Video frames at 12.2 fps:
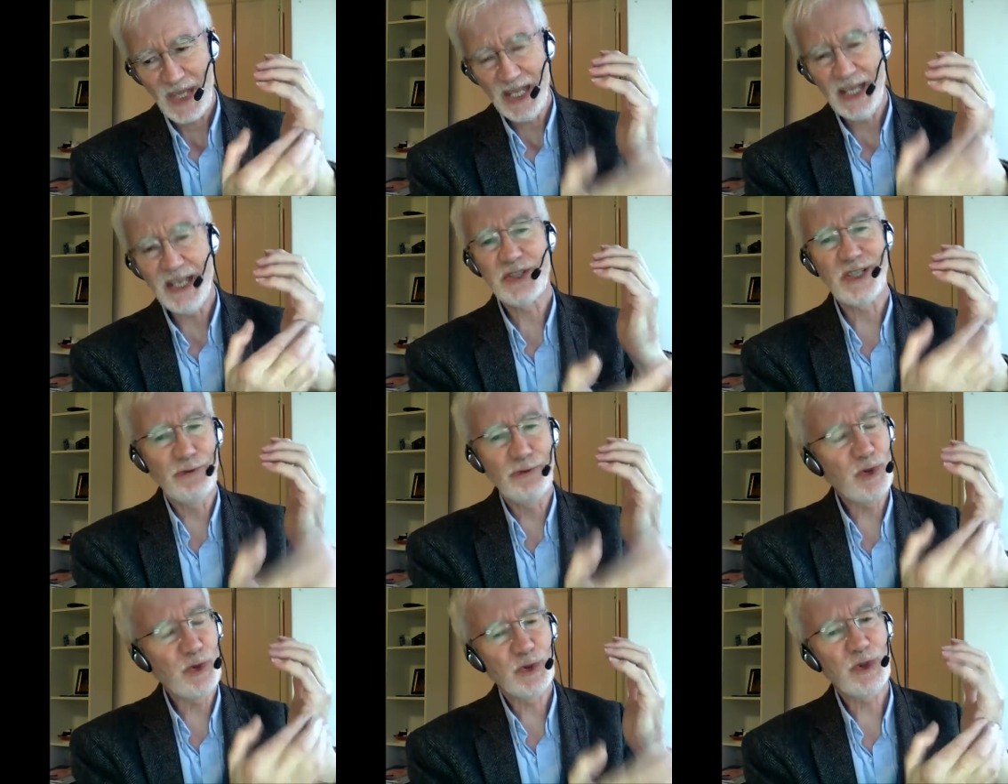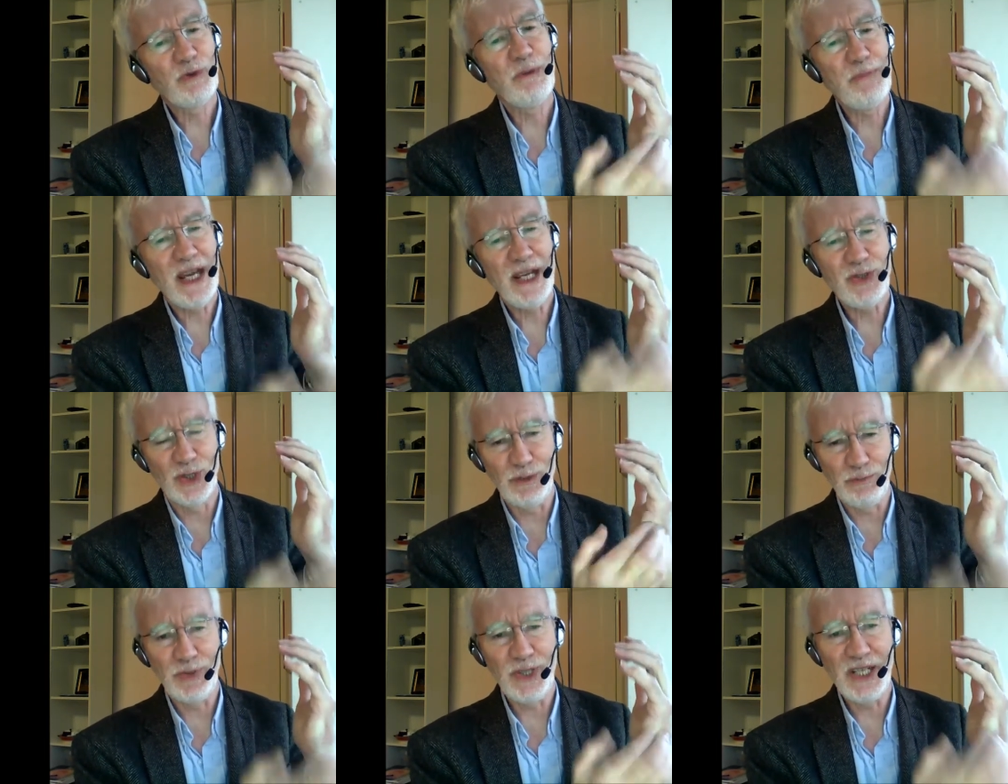it's difficult to
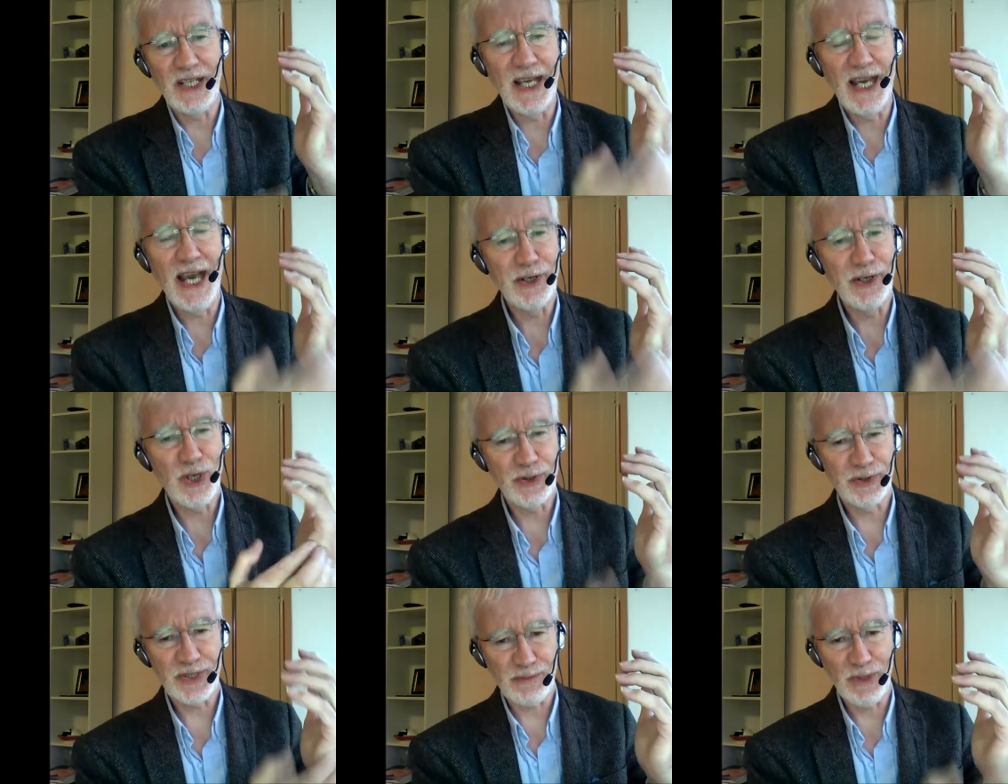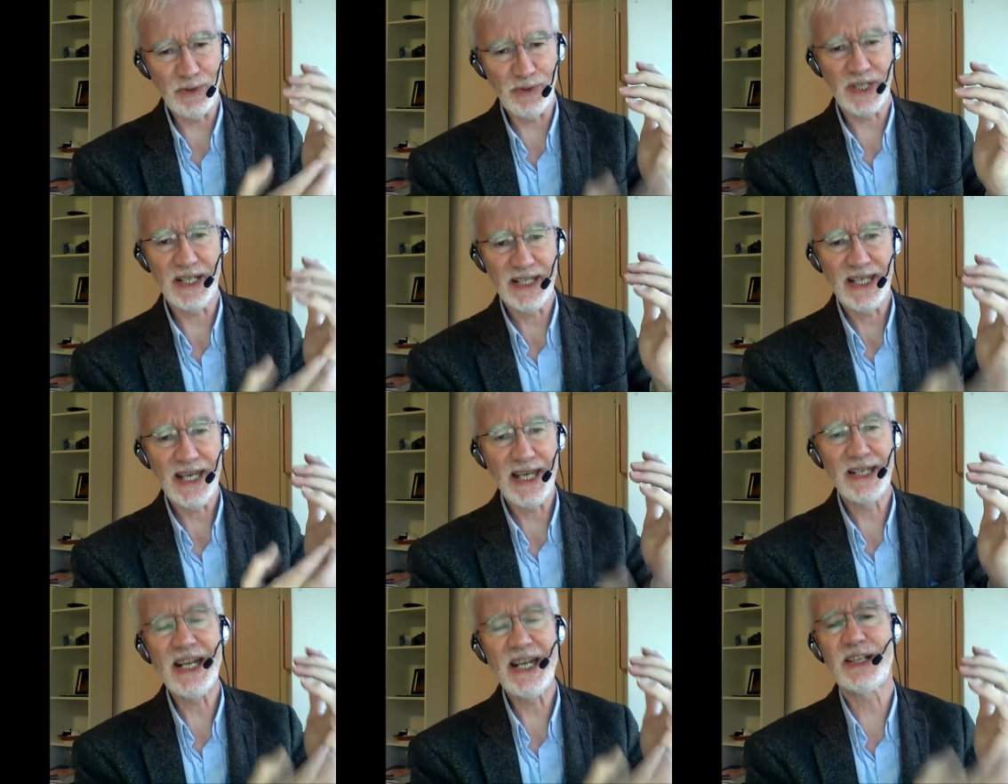imagine being a non-smoker,
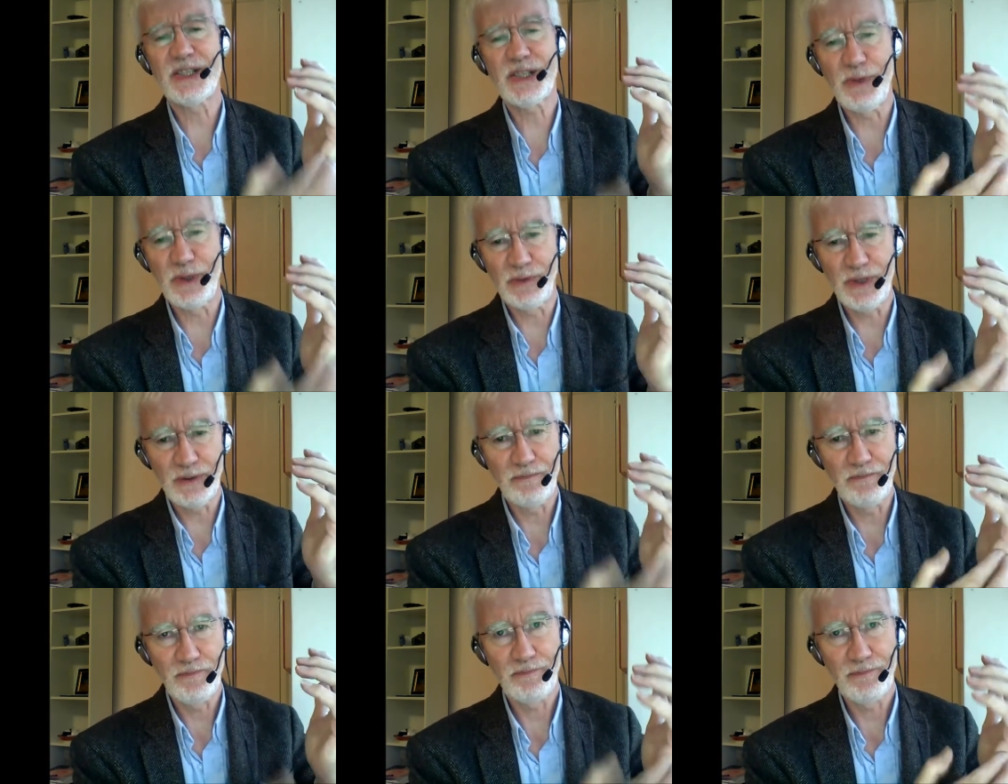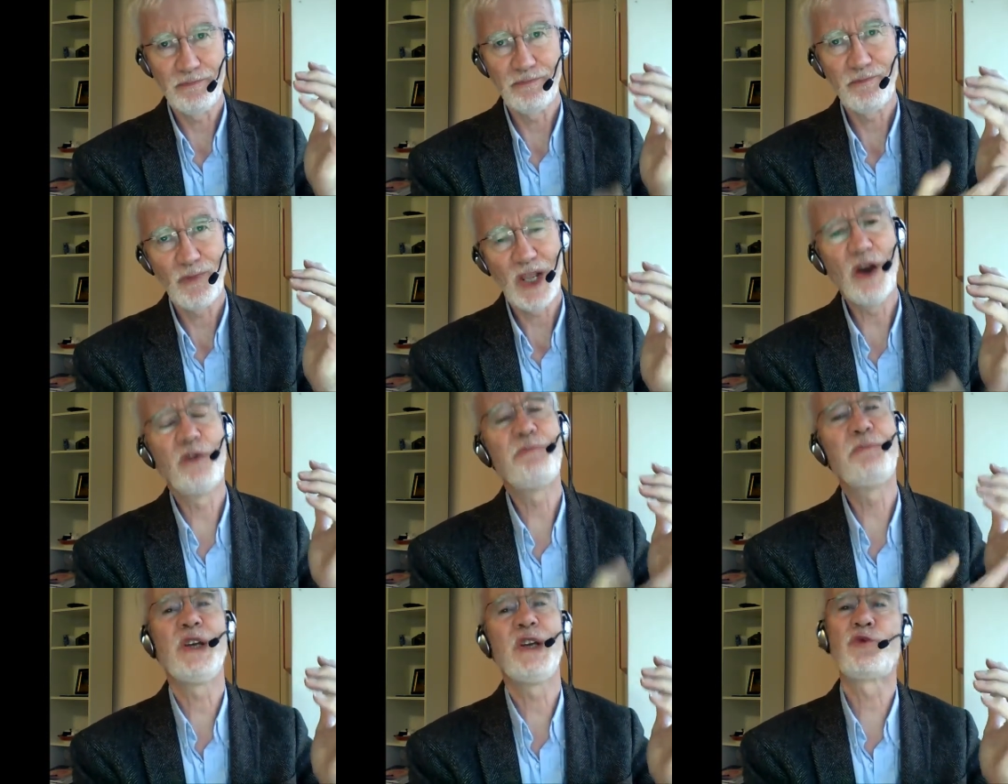an ex-smoker, of
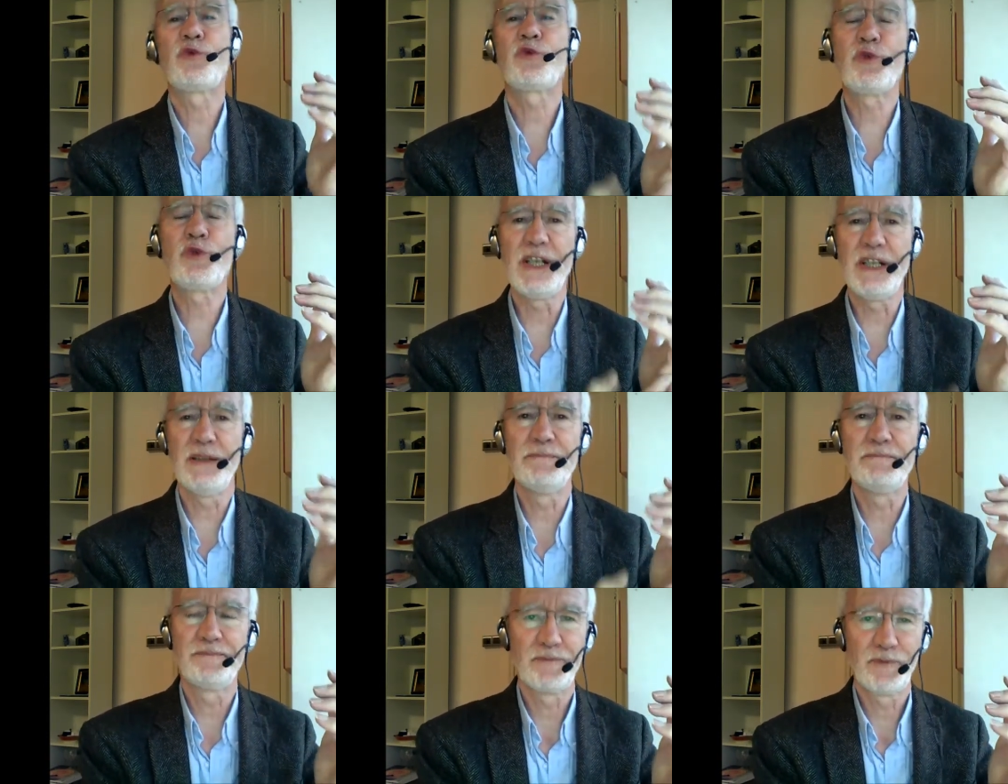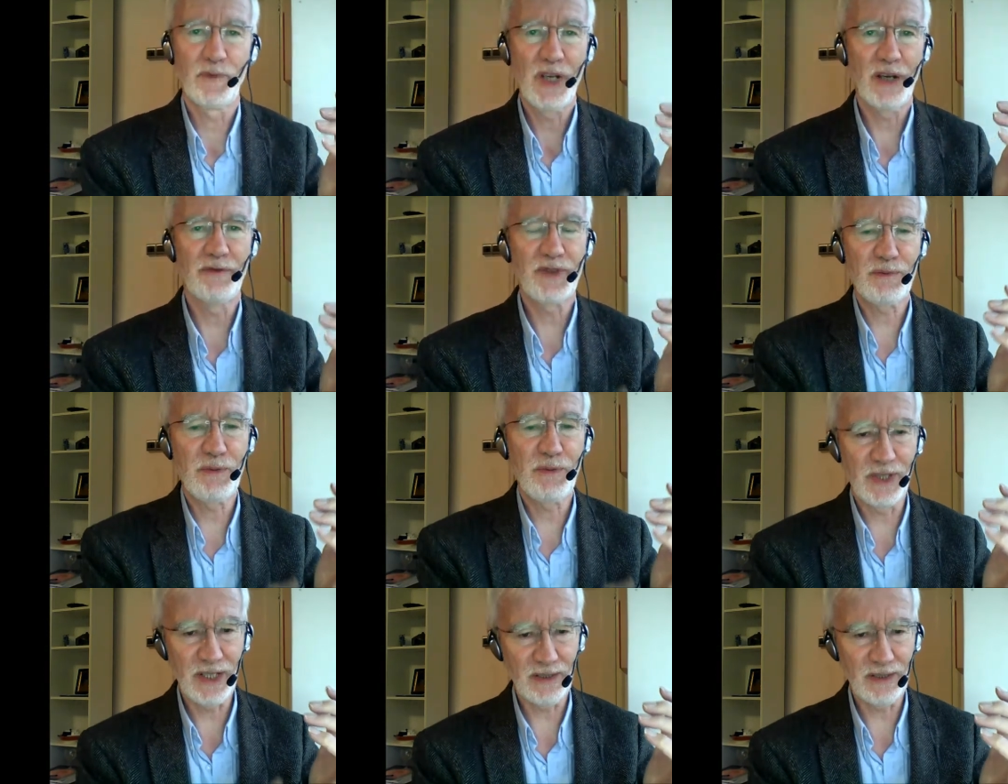being free of
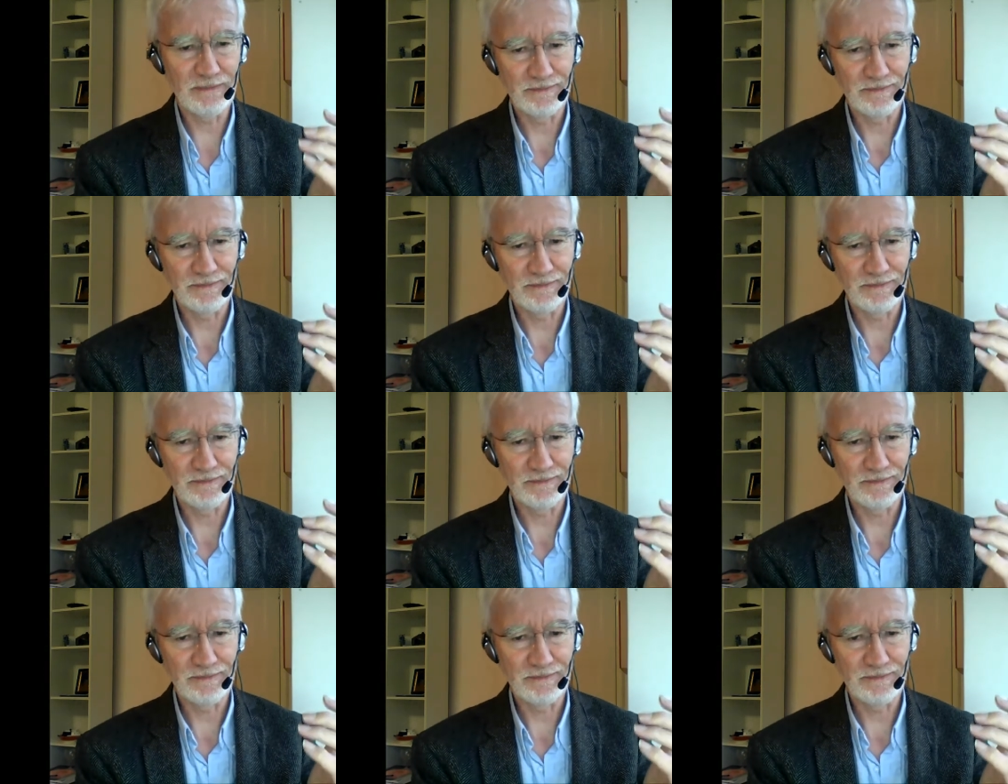smoking.